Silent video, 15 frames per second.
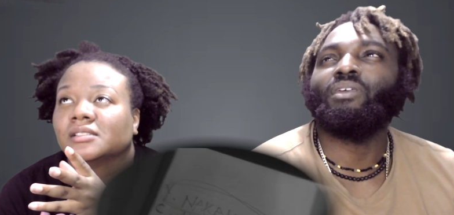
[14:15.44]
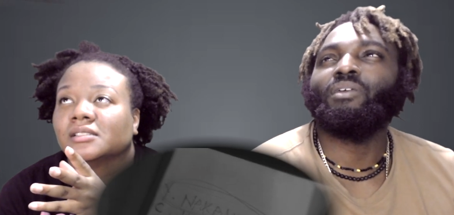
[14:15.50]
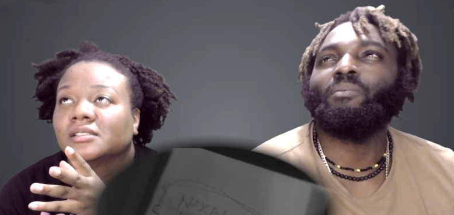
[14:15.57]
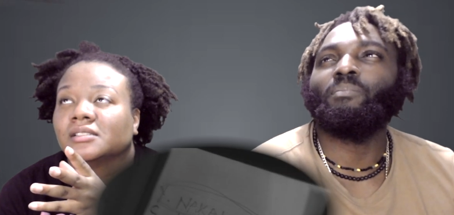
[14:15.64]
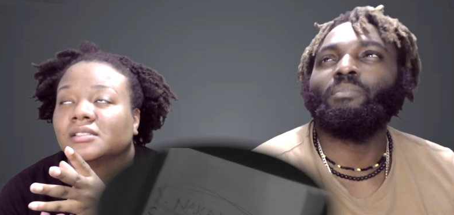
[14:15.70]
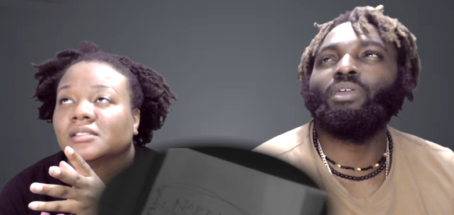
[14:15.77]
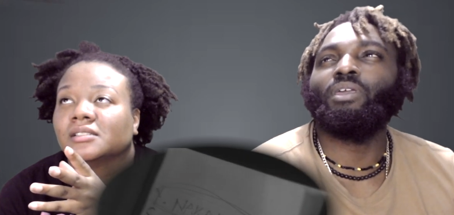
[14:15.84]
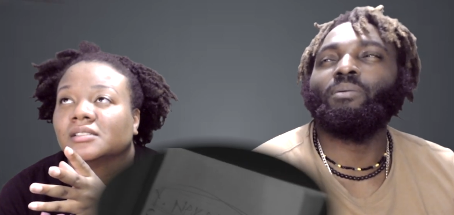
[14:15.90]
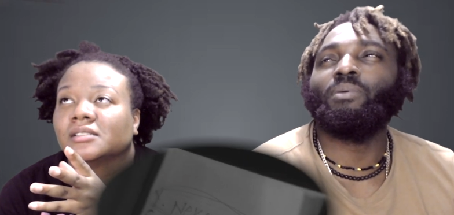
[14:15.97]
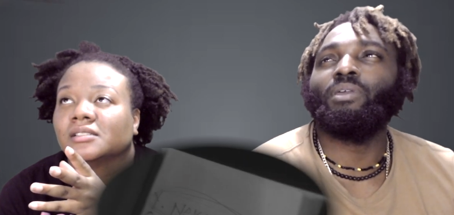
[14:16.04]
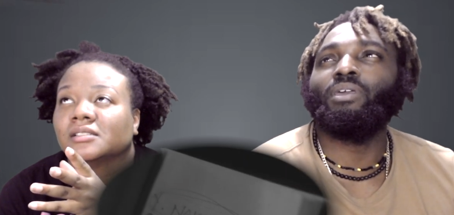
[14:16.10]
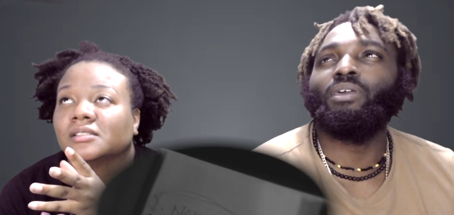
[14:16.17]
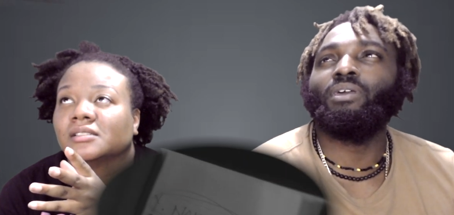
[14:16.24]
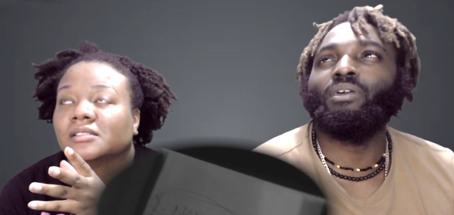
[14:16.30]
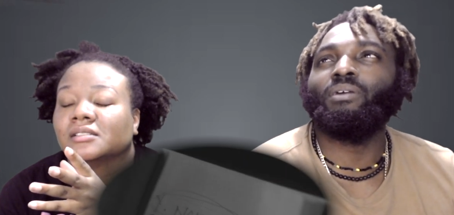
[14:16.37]
Speaker 1: Maybe,
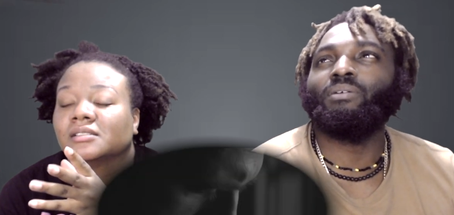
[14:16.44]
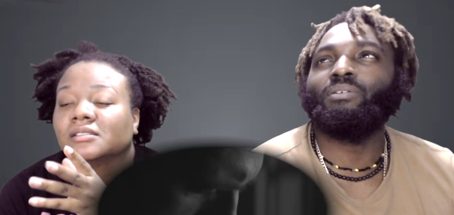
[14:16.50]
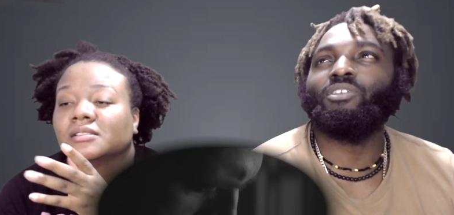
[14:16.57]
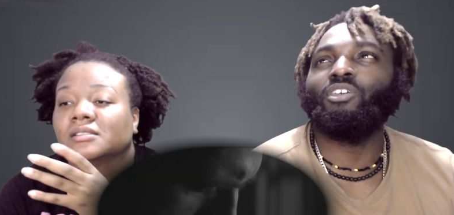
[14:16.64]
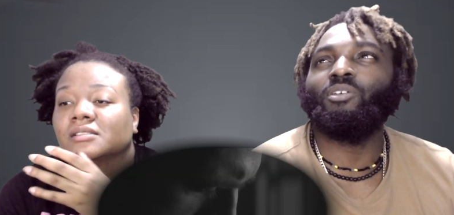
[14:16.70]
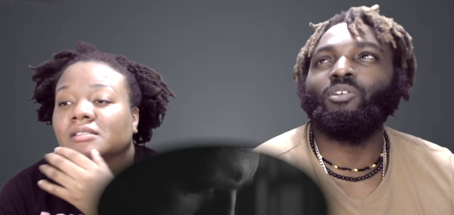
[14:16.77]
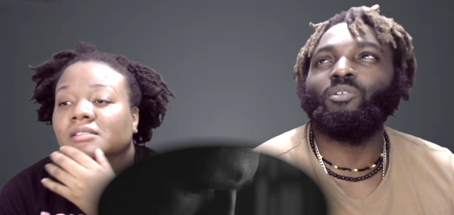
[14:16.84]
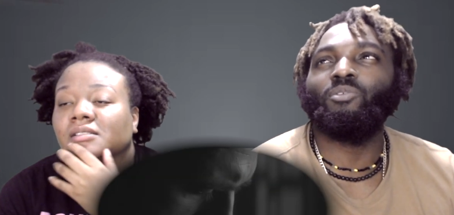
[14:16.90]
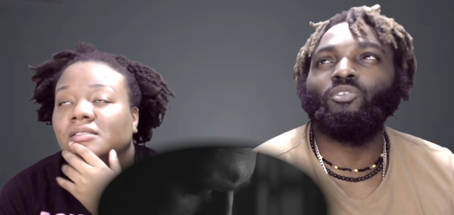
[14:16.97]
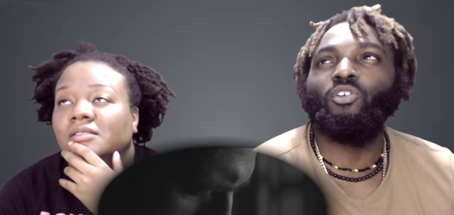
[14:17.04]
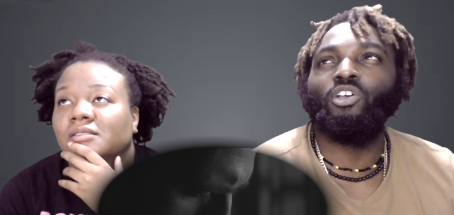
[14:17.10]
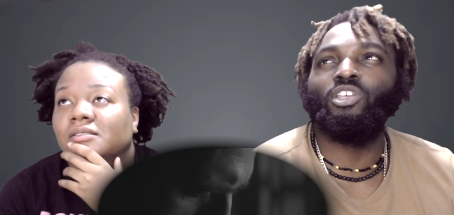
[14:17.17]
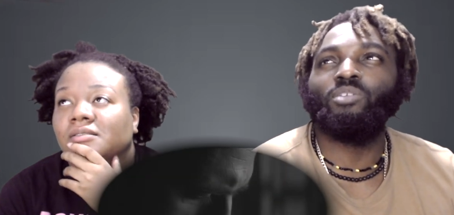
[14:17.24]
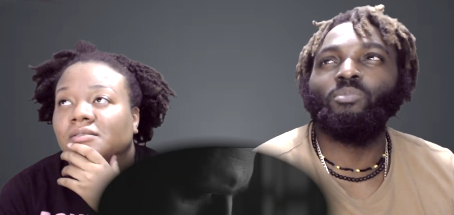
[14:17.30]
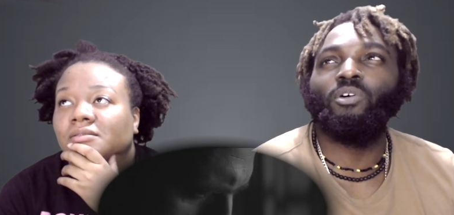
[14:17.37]
yeah. So he could
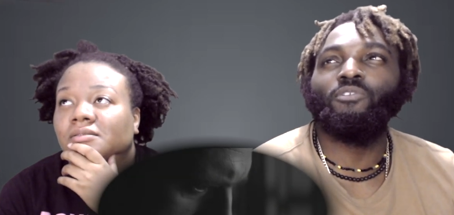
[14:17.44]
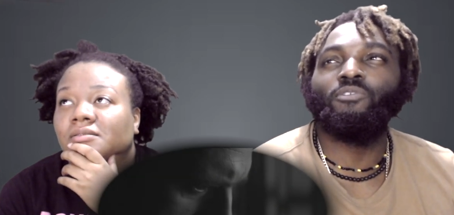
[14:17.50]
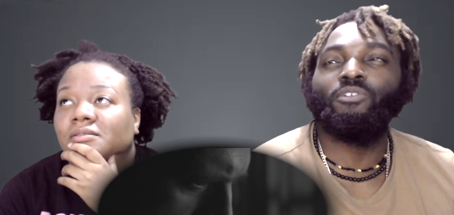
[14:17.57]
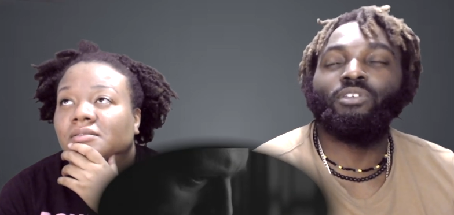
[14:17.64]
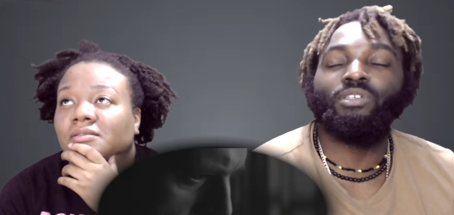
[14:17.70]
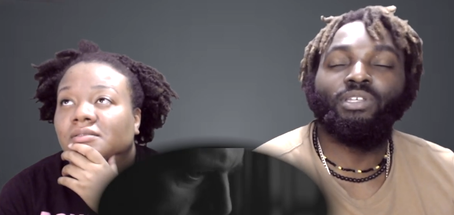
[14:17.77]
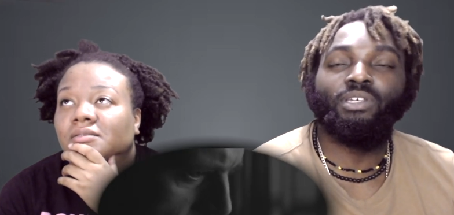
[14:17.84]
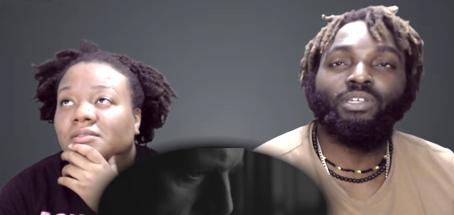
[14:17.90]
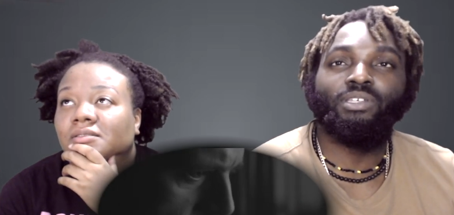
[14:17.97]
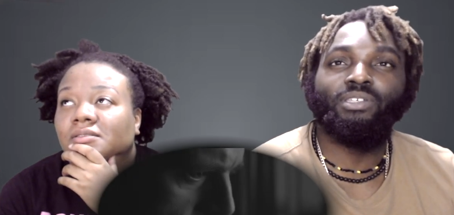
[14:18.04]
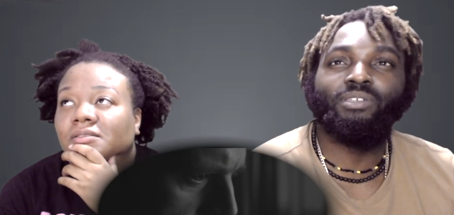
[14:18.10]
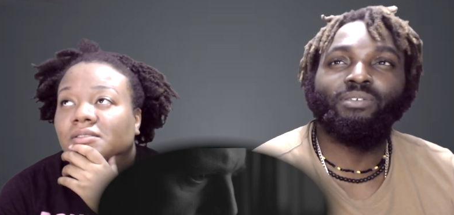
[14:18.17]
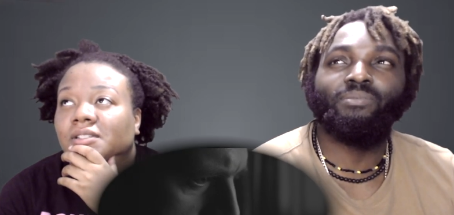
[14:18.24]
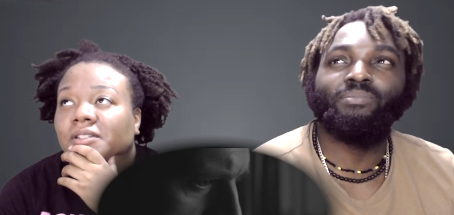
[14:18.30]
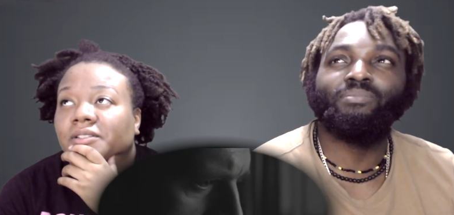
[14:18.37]
cross him off his
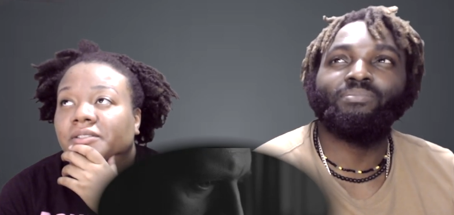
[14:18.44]
list. Yeah.